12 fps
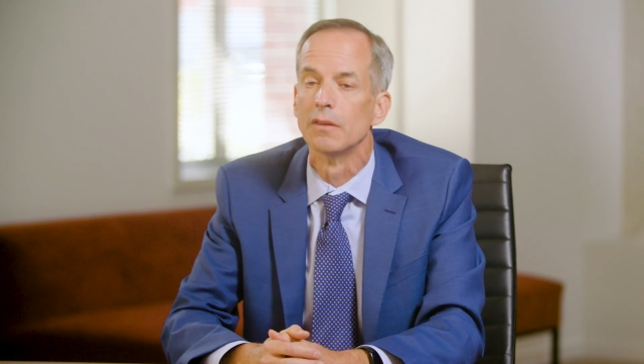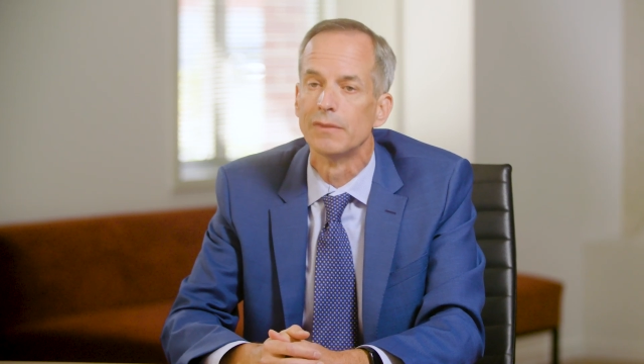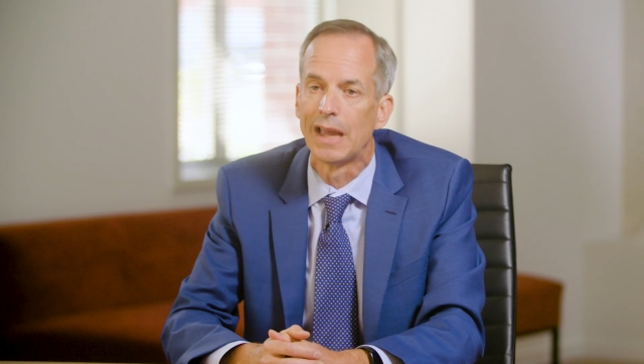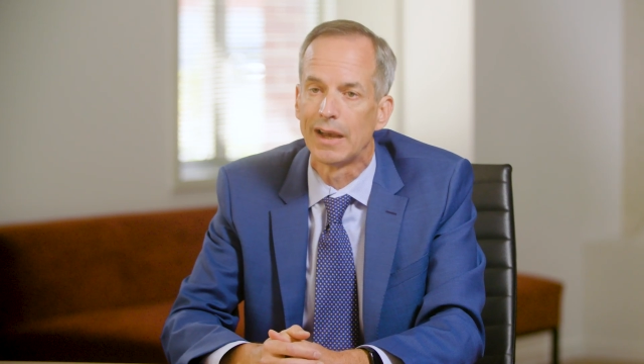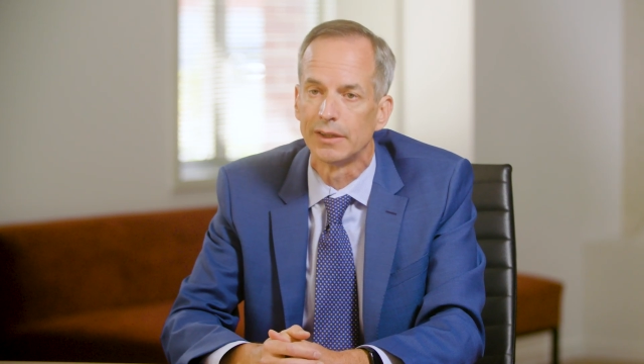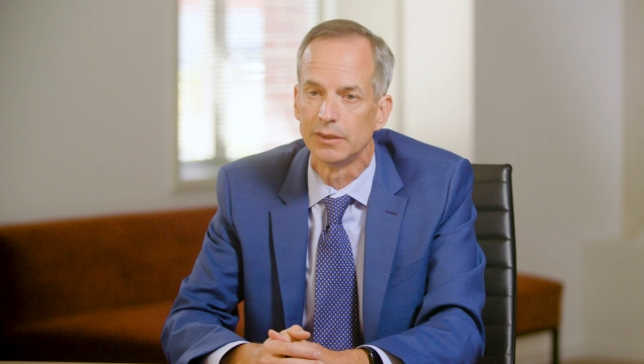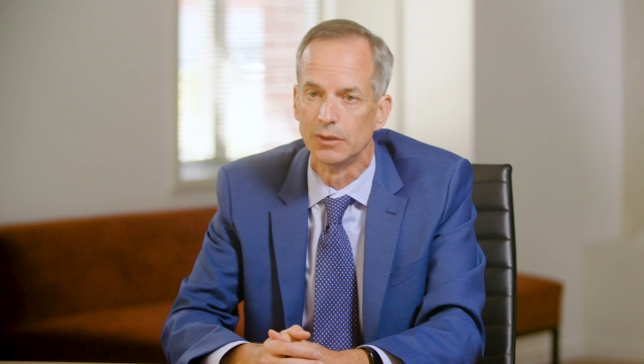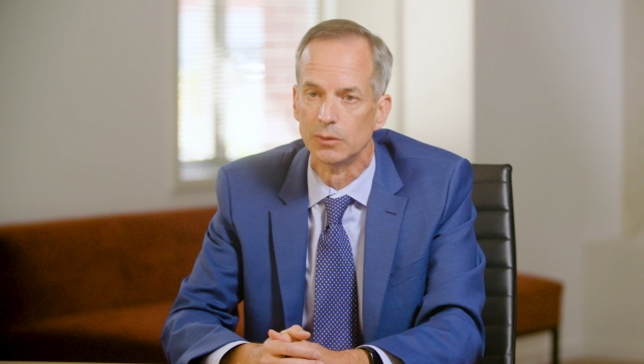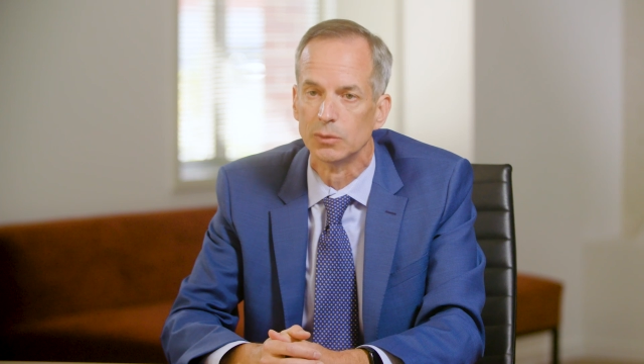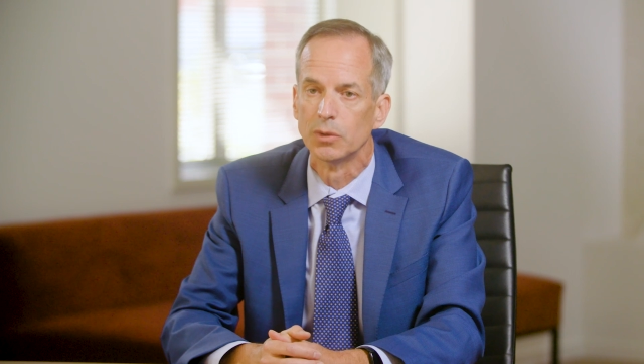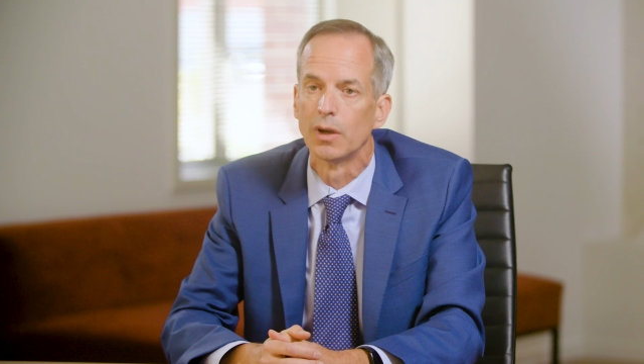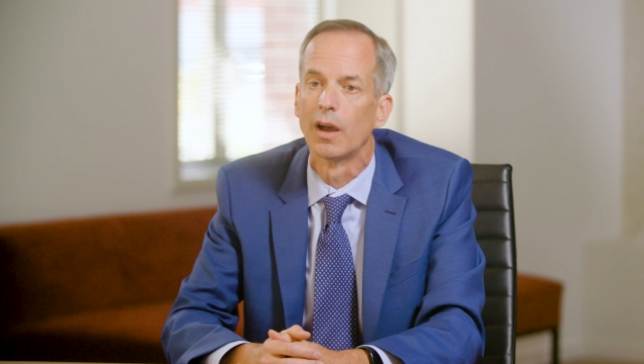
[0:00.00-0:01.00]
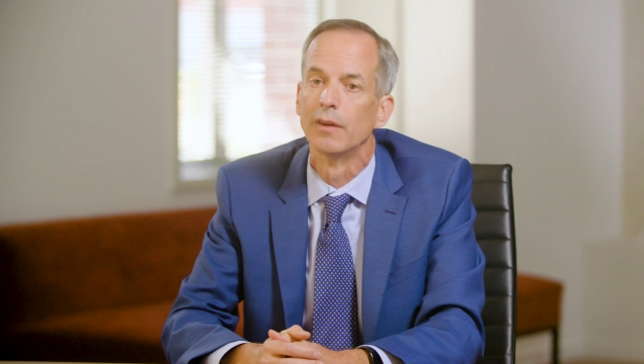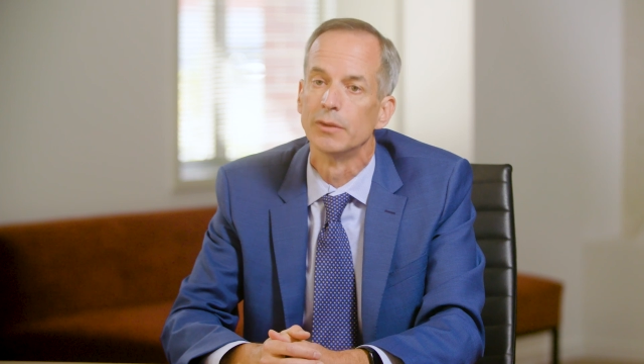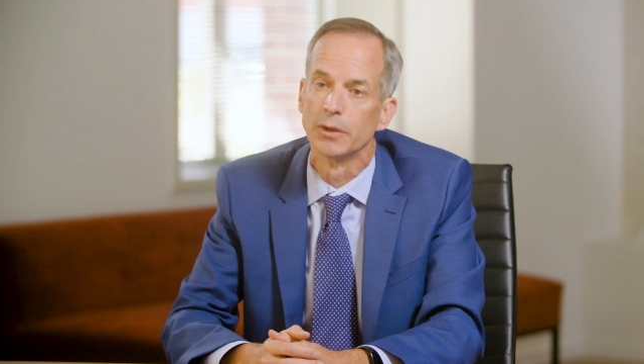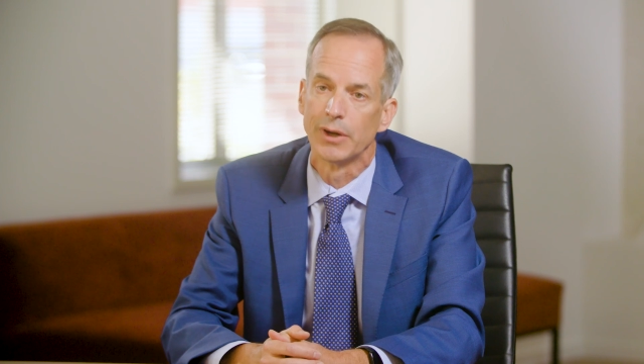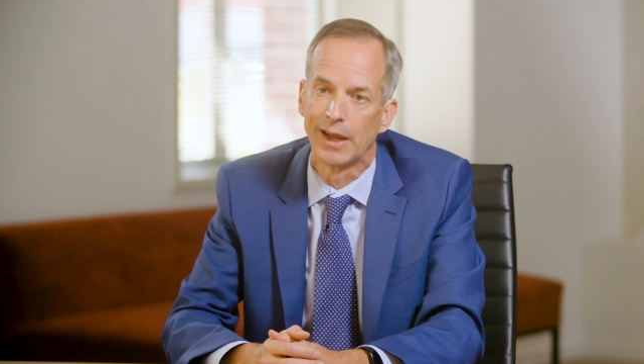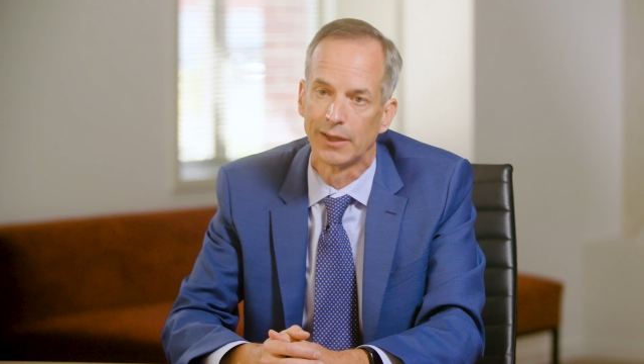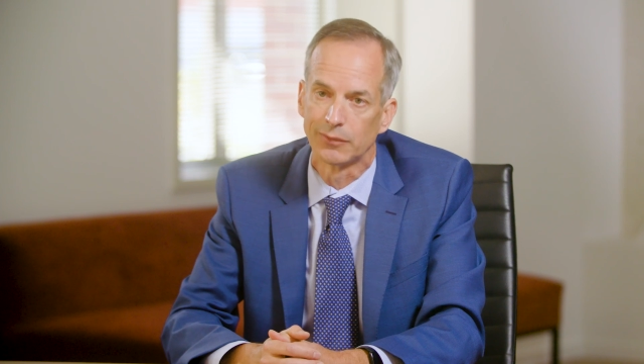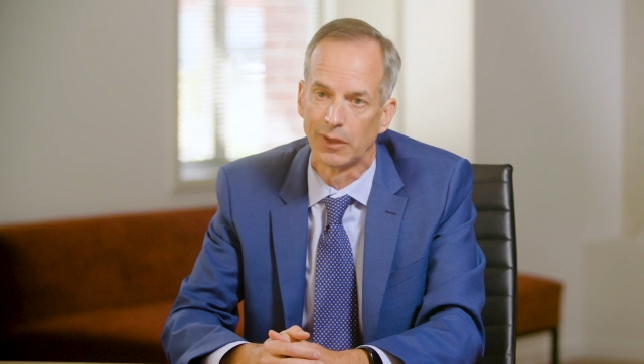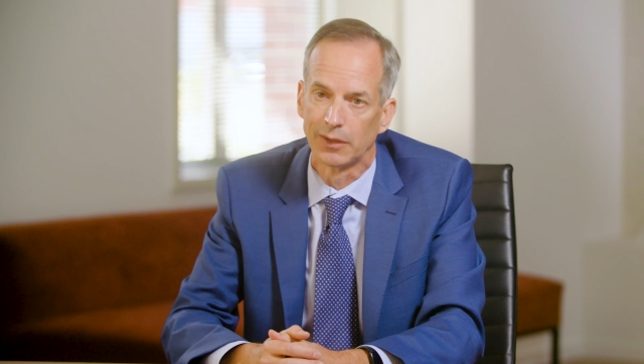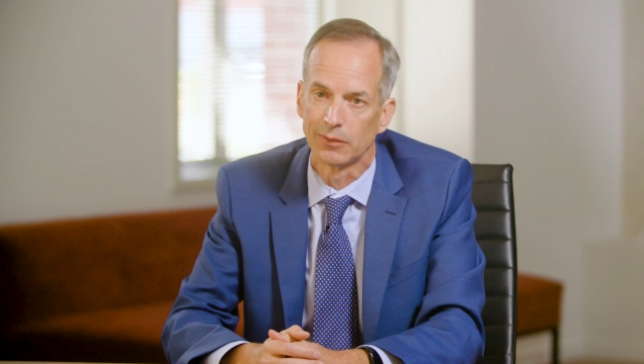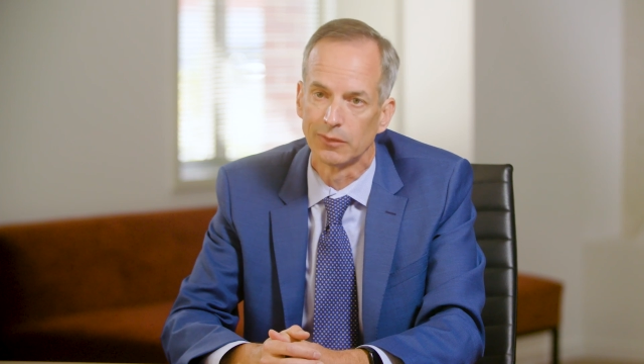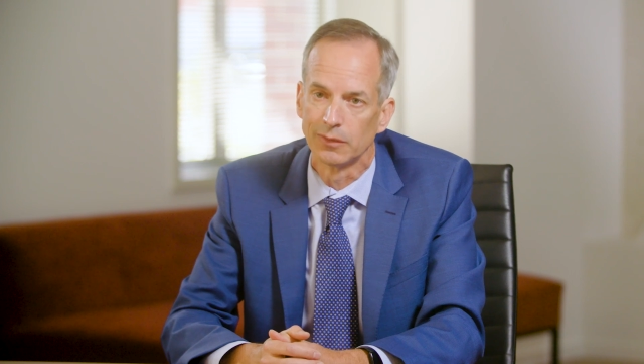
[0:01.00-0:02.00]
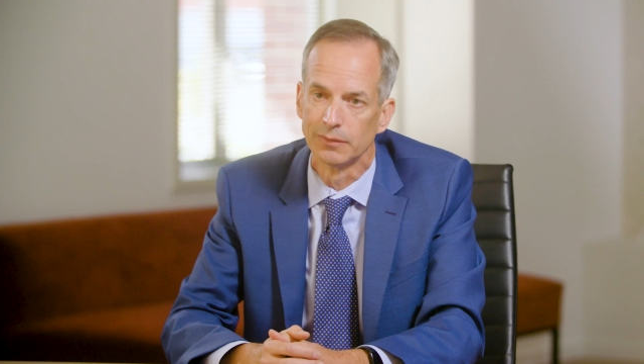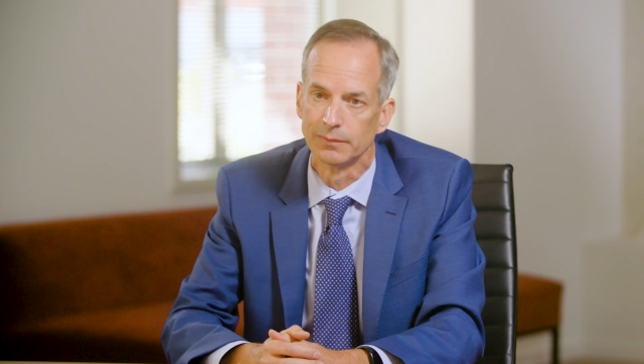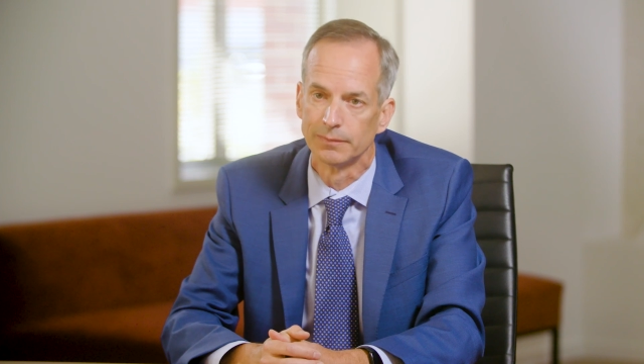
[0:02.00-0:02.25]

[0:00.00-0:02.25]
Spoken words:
the value of your assets.